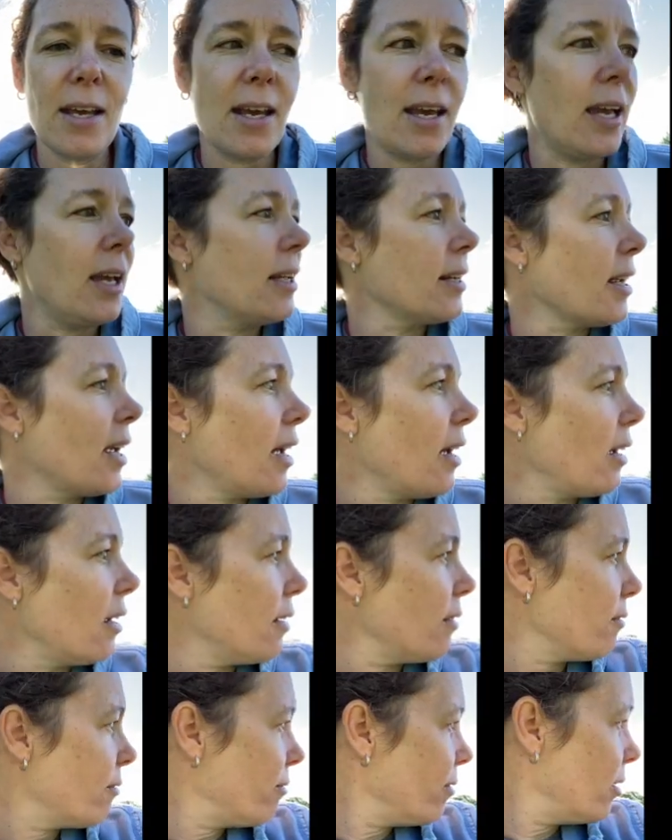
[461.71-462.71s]
And I
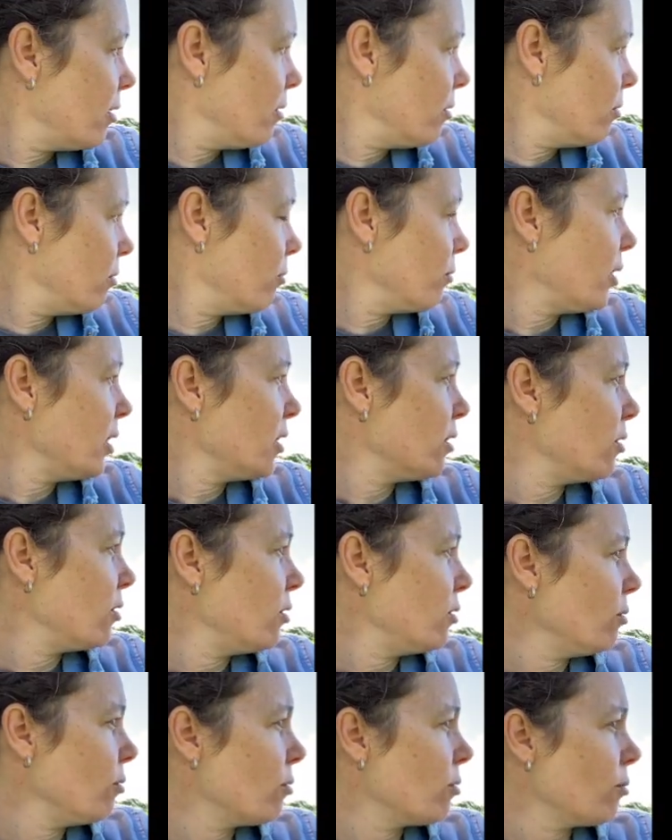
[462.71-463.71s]
have
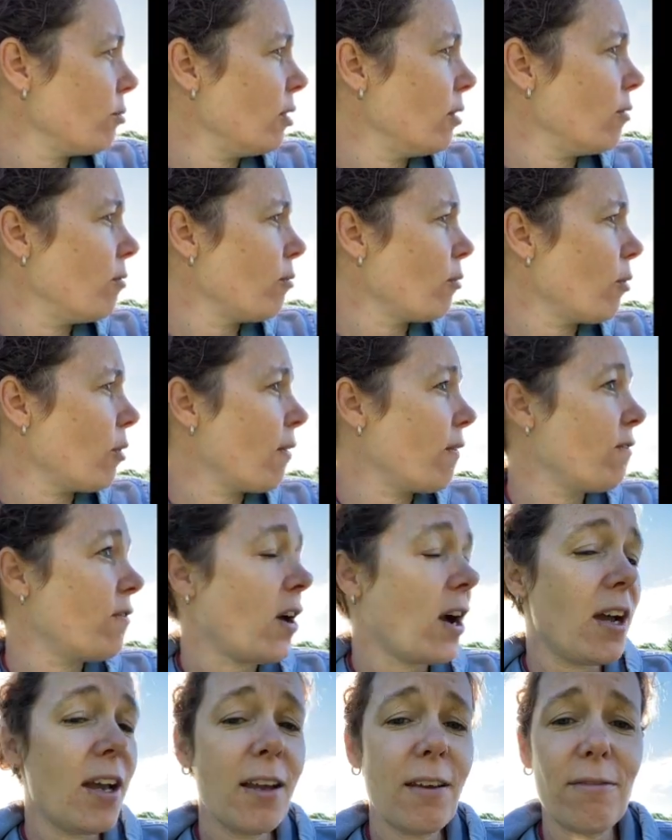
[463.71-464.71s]

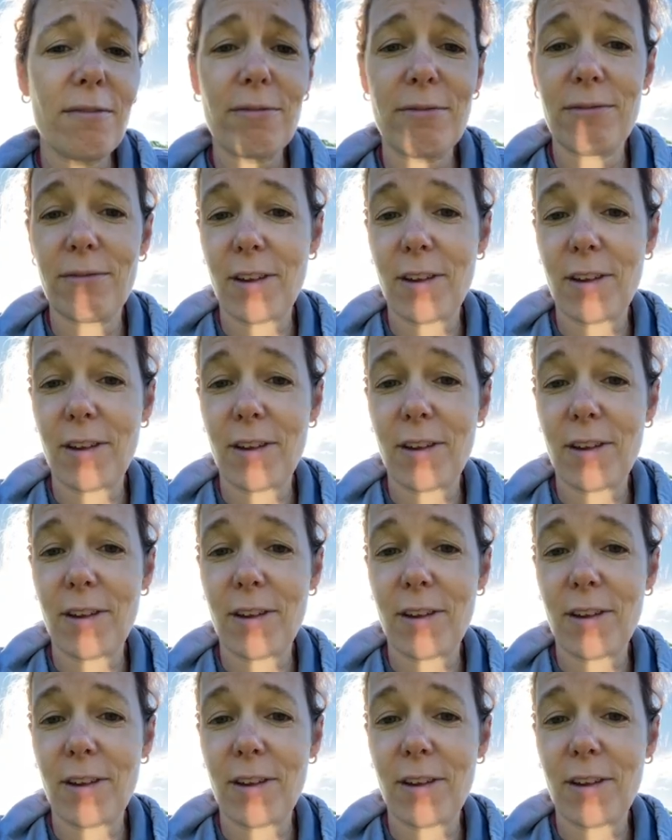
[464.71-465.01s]
5